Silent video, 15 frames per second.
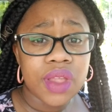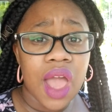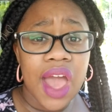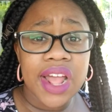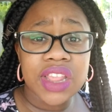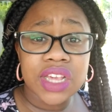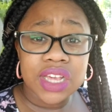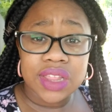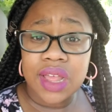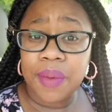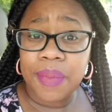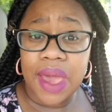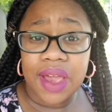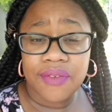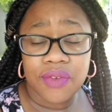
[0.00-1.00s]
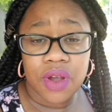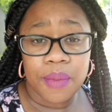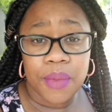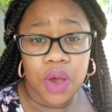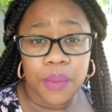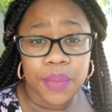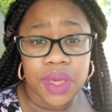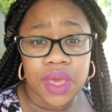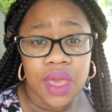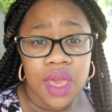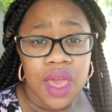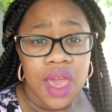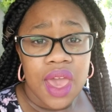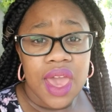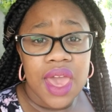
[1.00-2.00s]
I took a step back for a moment,
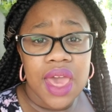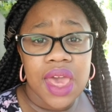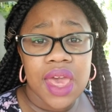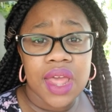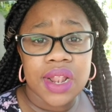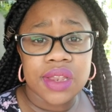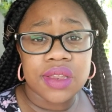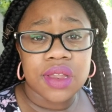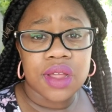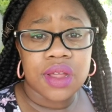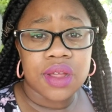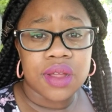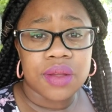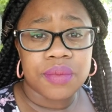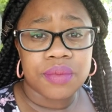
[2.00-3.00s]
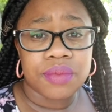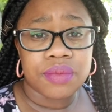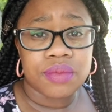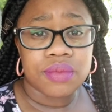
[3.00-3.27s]
and um,